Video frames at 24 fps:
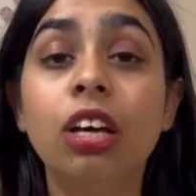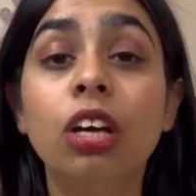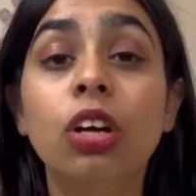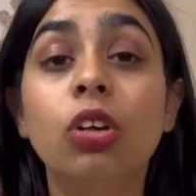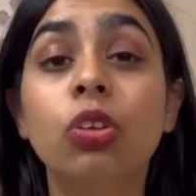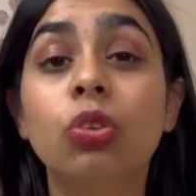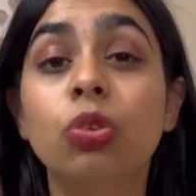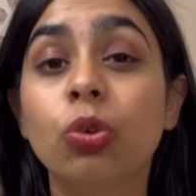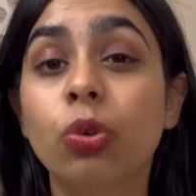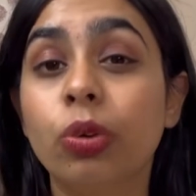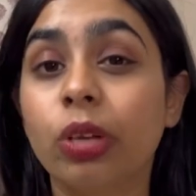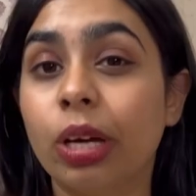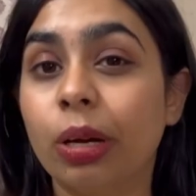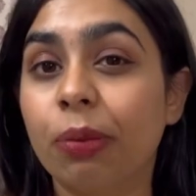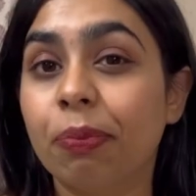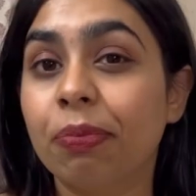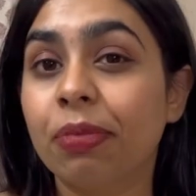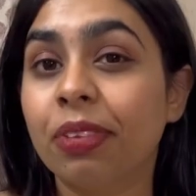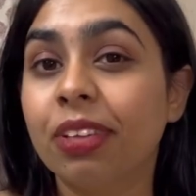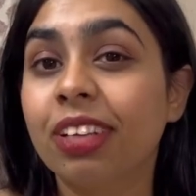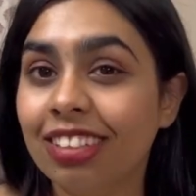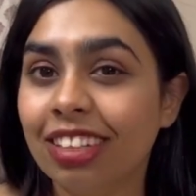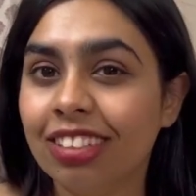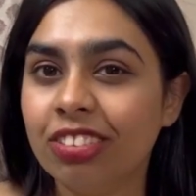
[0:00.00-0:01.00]
So yeah,
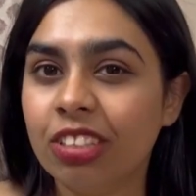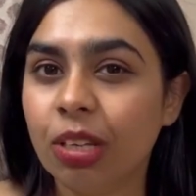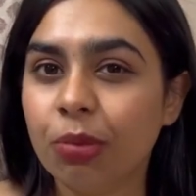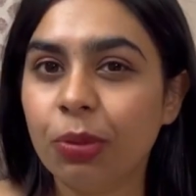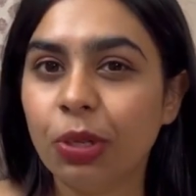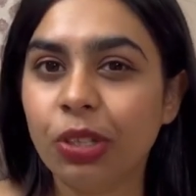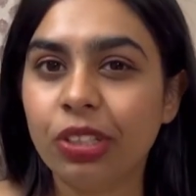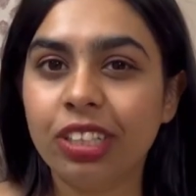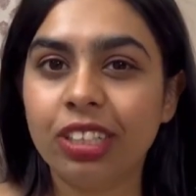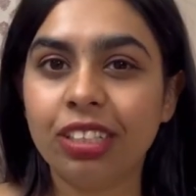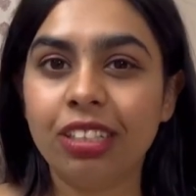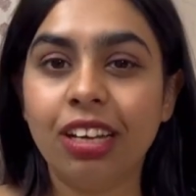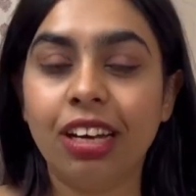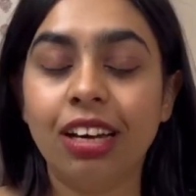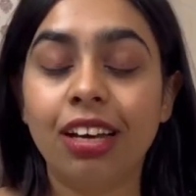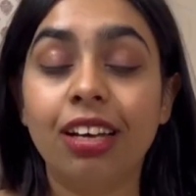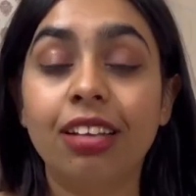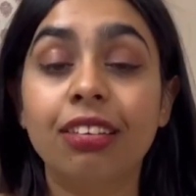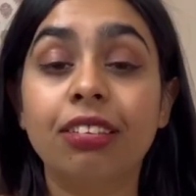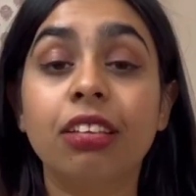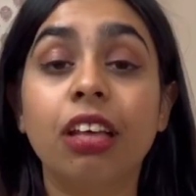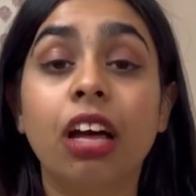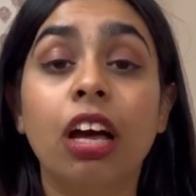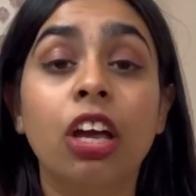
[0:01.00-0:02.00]
that's about it
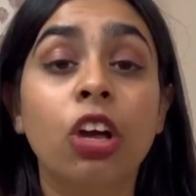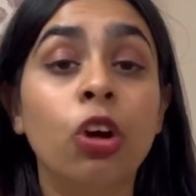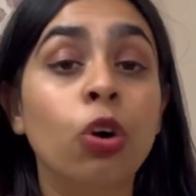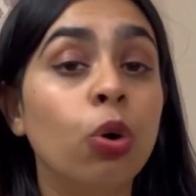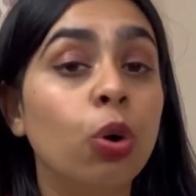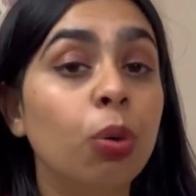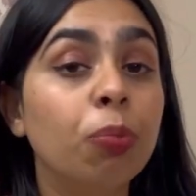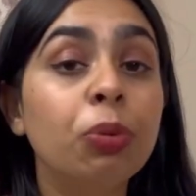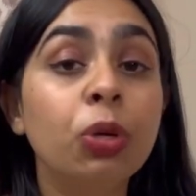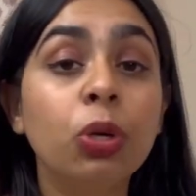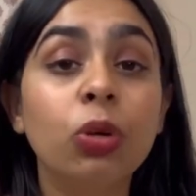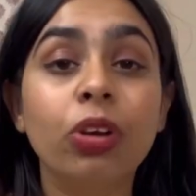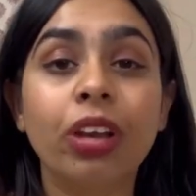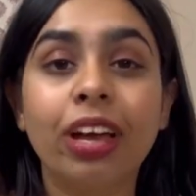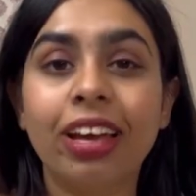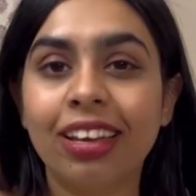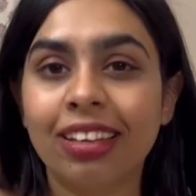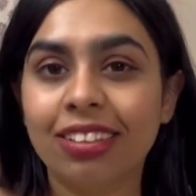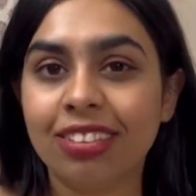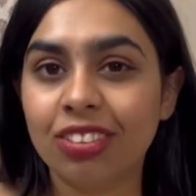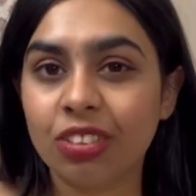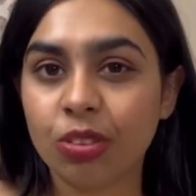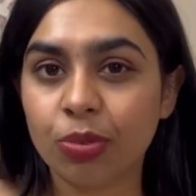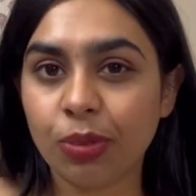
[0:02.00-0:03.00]
guys. I hope you like
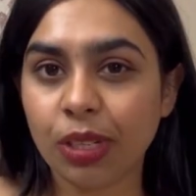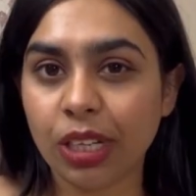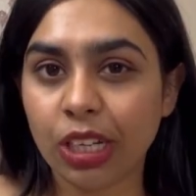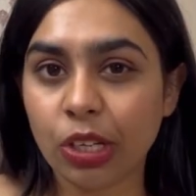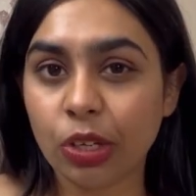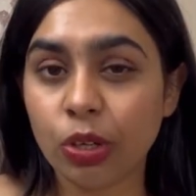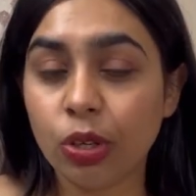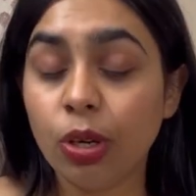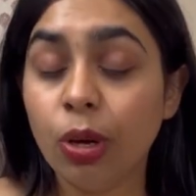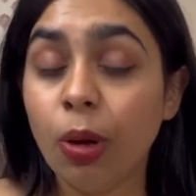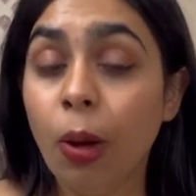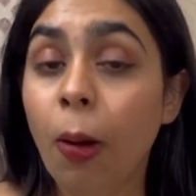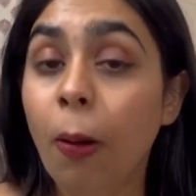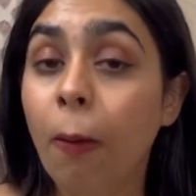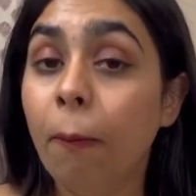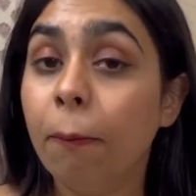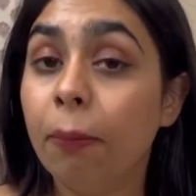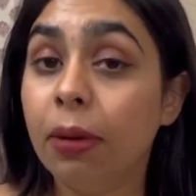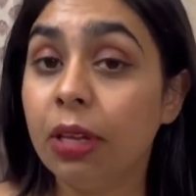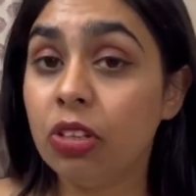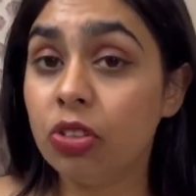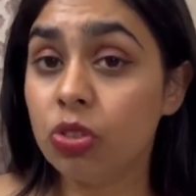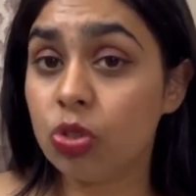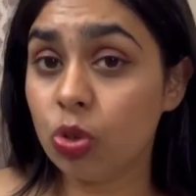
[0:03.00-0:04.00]
this video.
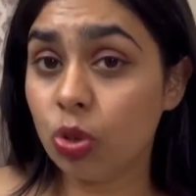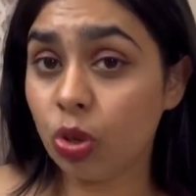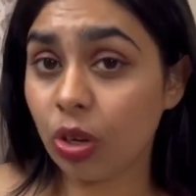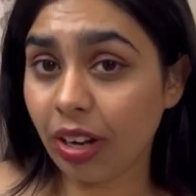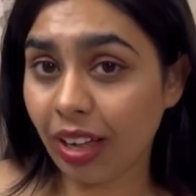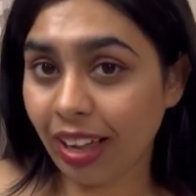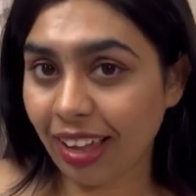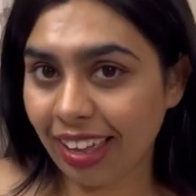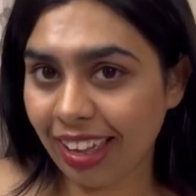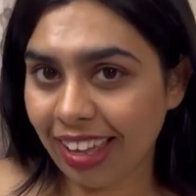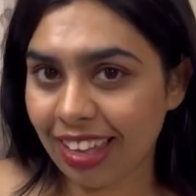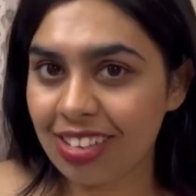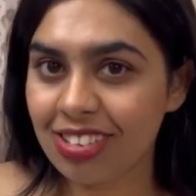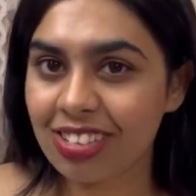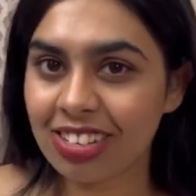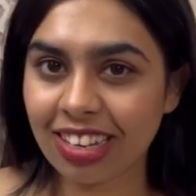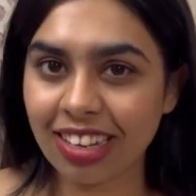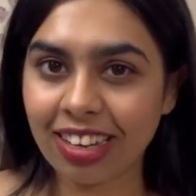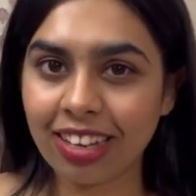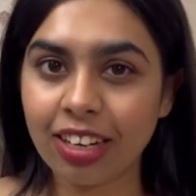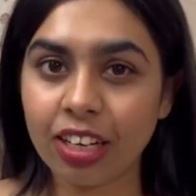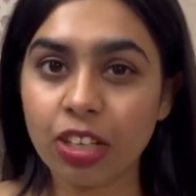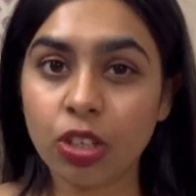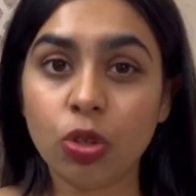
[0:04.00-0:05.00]
Please do like,
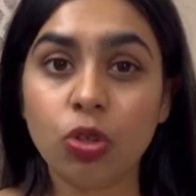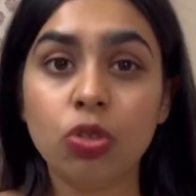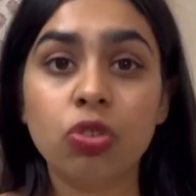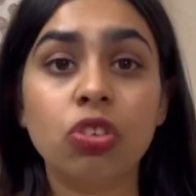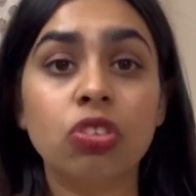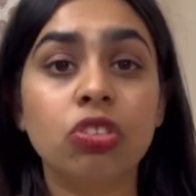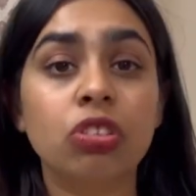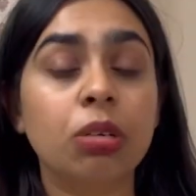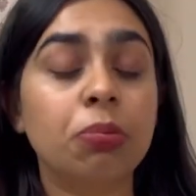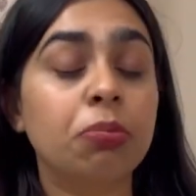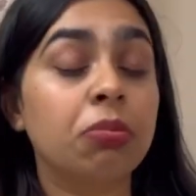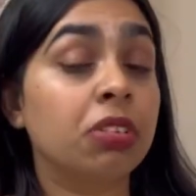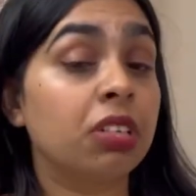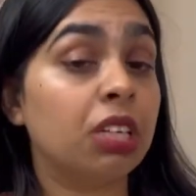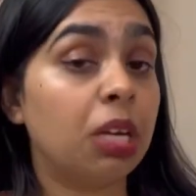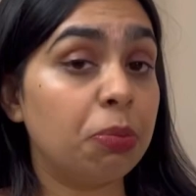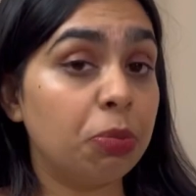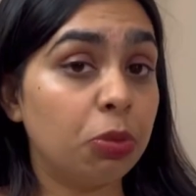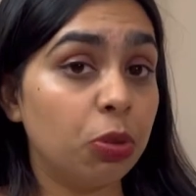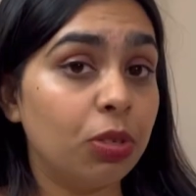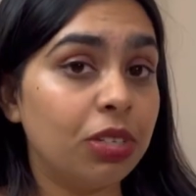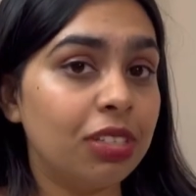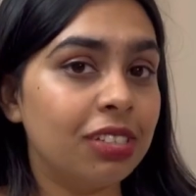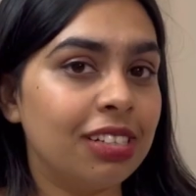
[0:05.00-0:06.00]
share and also subscribe
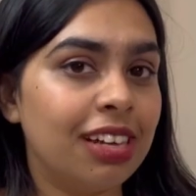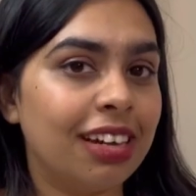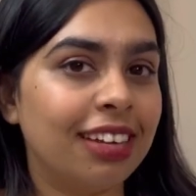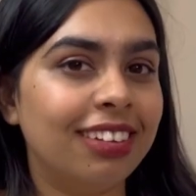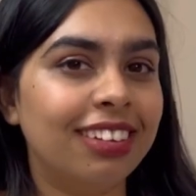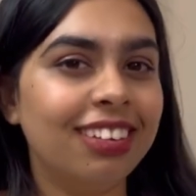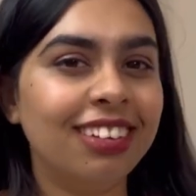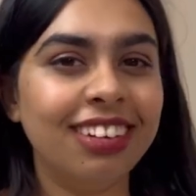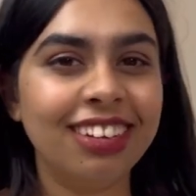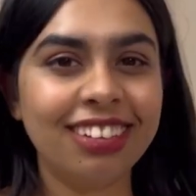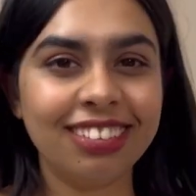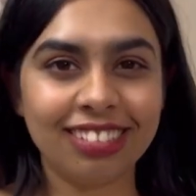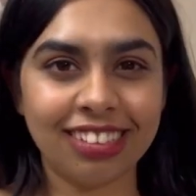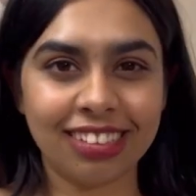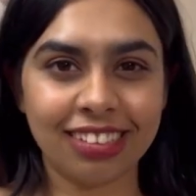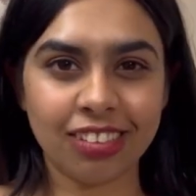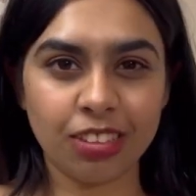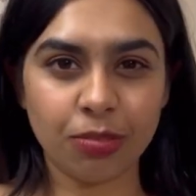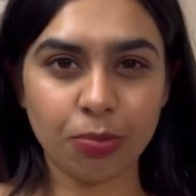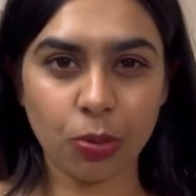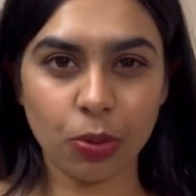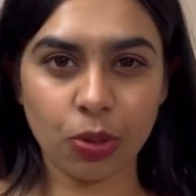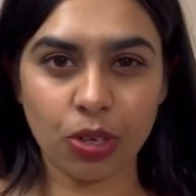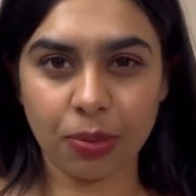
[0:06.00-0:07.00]
to our channel
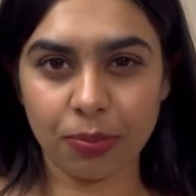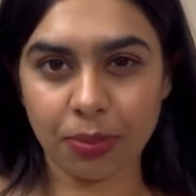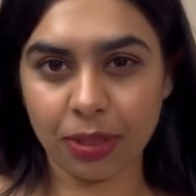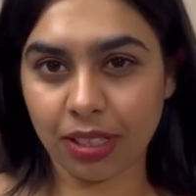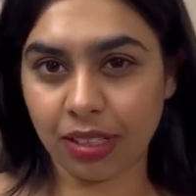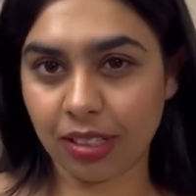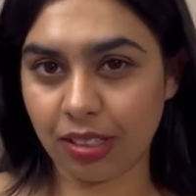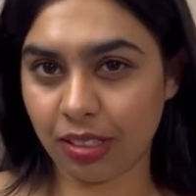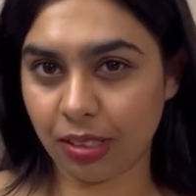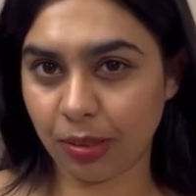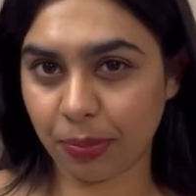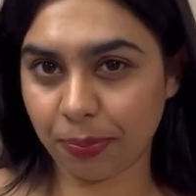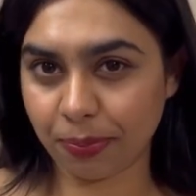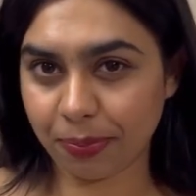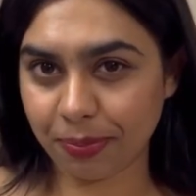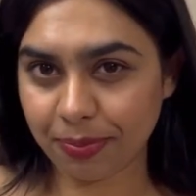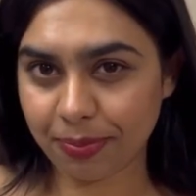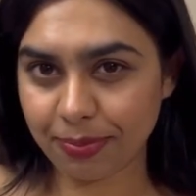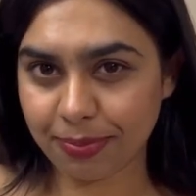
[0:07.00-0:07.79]
SNS Pola Prakara.